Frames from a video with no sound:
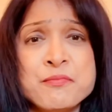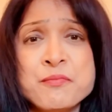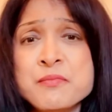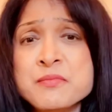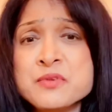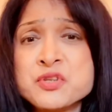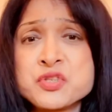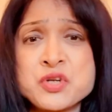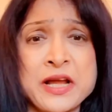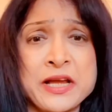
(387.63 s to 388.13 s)

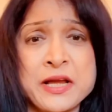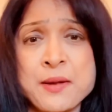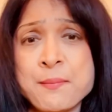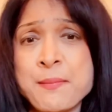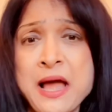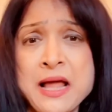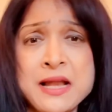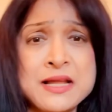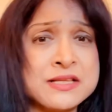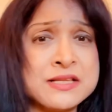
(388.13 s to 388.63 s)
strike a
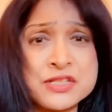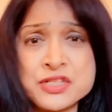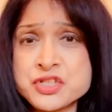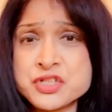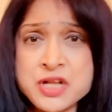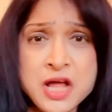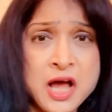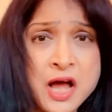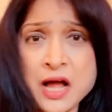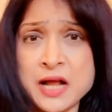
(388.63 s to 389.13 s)
balance? It's
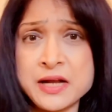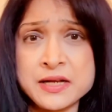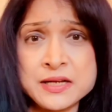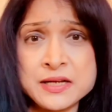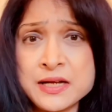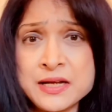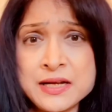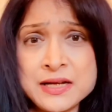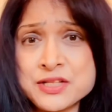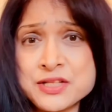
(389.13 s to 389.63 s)
not.
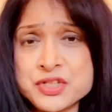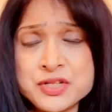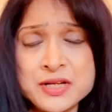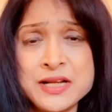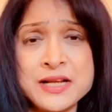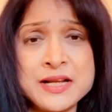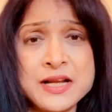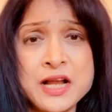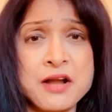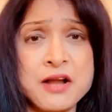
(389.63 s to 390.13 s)
It's
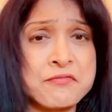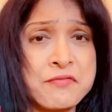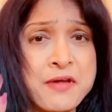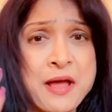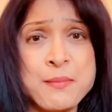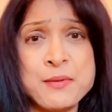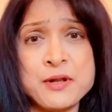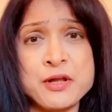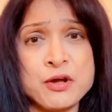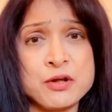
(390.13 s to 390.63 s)
really not.
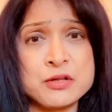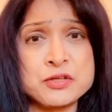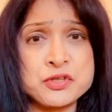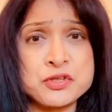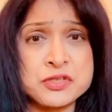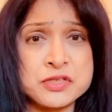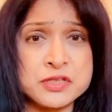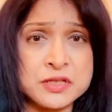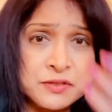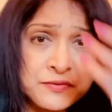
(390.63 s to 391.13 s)
Family also
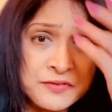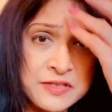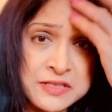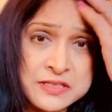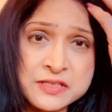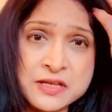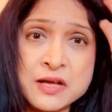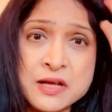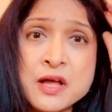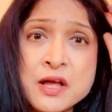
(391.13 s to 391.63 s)
serves
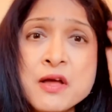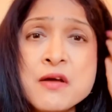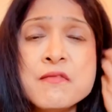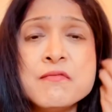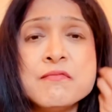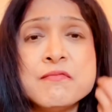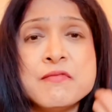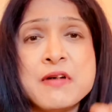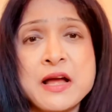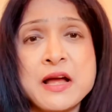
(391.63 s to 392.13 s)
as a
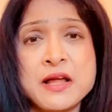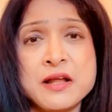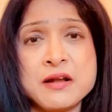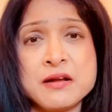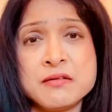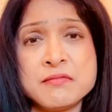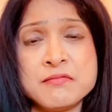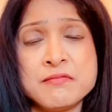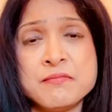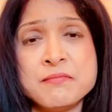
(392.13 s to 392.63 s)

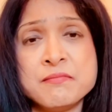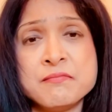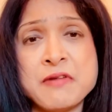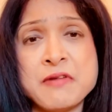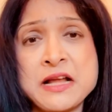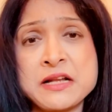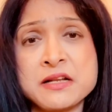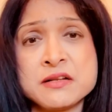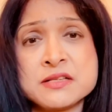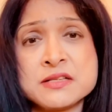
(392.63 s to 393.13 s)

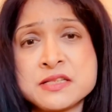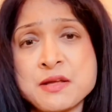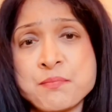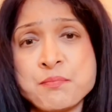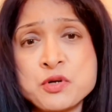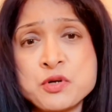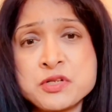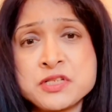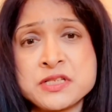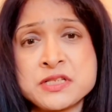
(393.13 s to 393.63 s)
vital
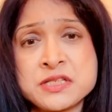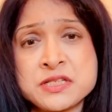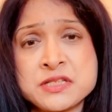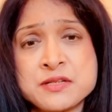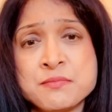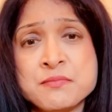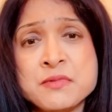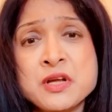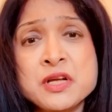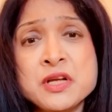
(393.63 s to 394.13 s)
support
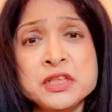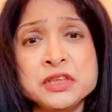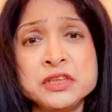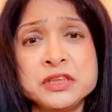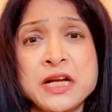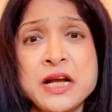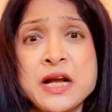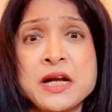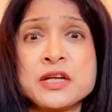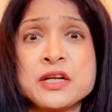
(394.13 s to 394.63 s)
system,
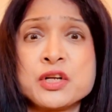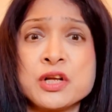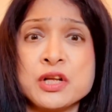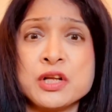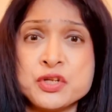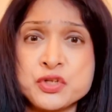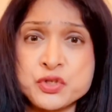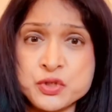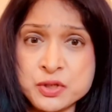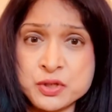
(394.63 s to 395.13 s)
shared
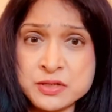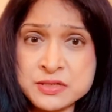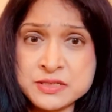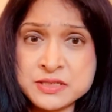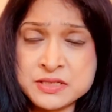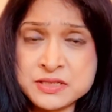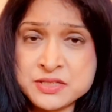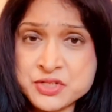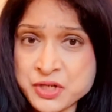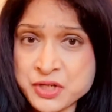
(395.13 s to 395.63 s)
cultural
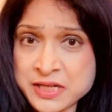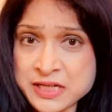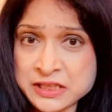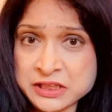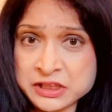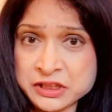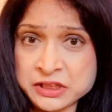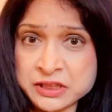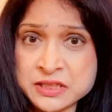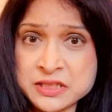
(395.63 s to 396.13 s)

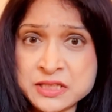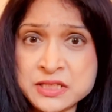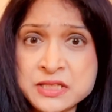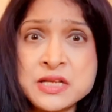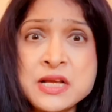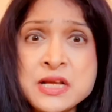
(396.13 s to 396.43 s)
tradition,